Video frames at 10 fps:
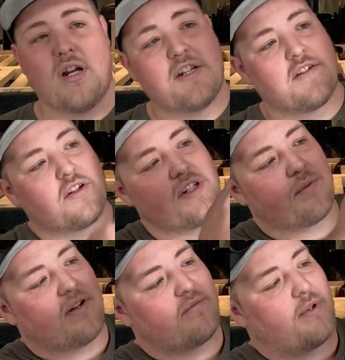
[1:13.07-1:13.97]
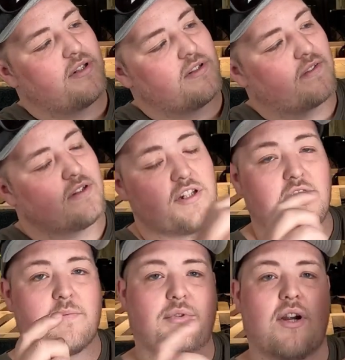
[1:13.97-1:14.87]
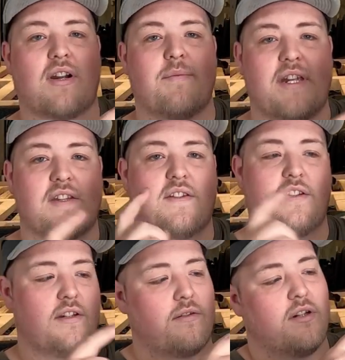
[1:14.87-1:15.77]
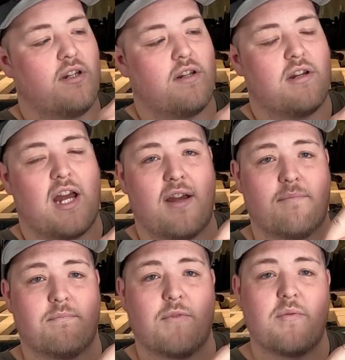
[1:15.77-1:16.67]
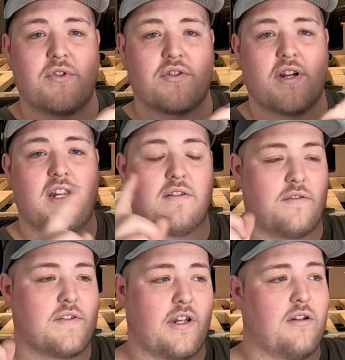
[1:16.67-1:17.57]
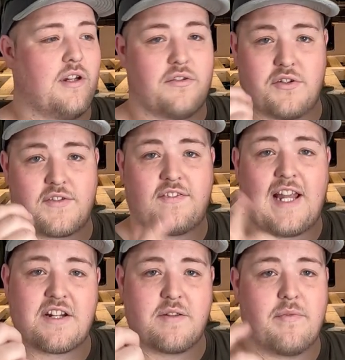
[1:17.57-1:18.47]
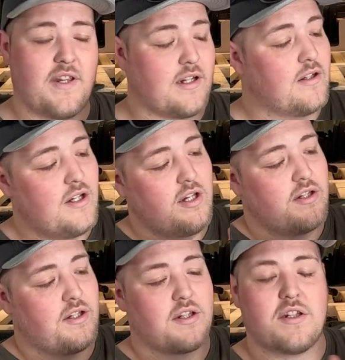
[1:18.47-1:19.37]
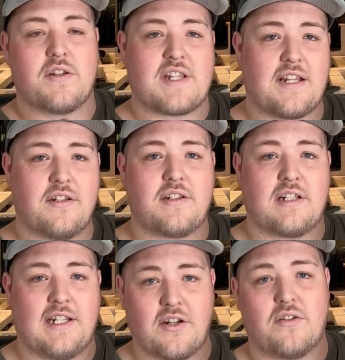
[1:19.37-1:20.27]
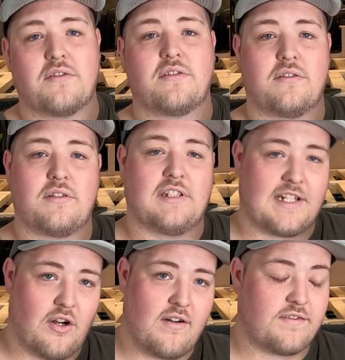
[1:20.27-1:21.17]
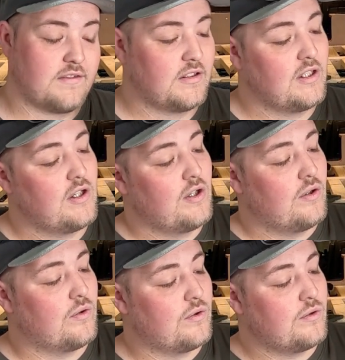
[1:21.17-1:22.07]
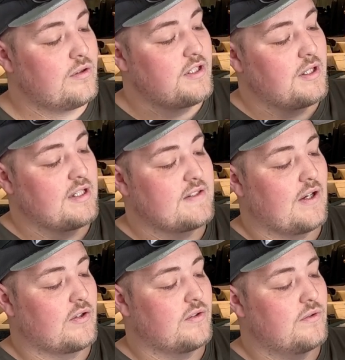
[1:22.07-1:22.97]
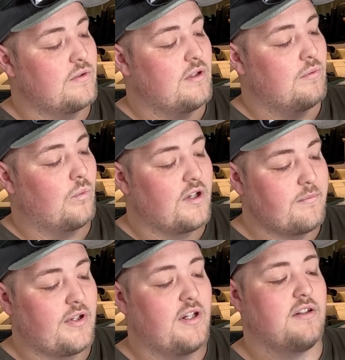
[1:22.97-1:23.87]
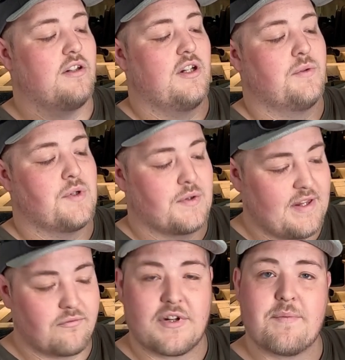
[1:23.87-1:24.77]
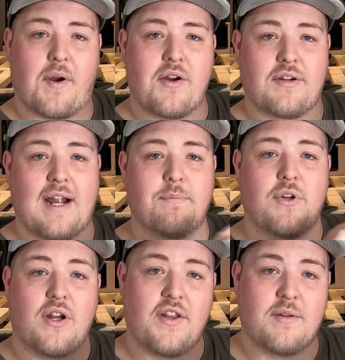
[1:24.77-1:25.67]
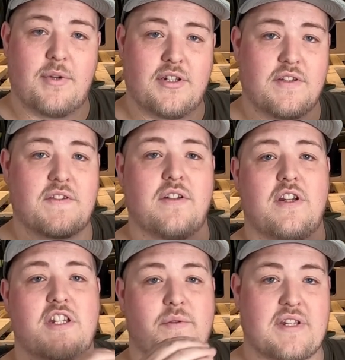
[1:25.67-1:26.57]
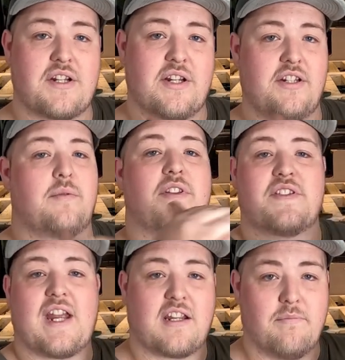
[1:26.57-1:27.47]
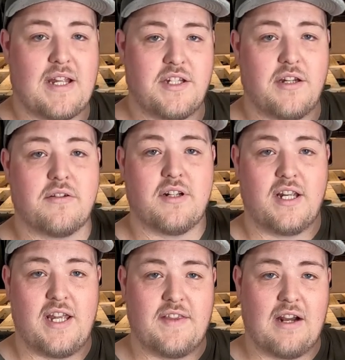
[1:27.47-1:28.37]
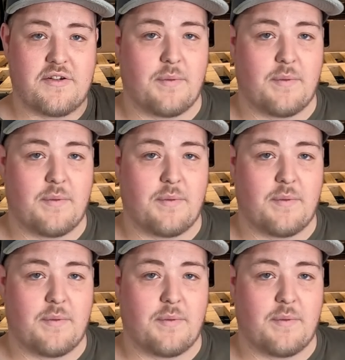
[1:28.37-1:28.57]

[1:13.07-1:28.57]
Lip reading: and you've got your 12 buttons. You can program these to do momentary, so it'll just flash something. You can do standard click on, click off, or you can toggle one button, which will then reprogram other buttons, so you essentially end up with a second menu in there as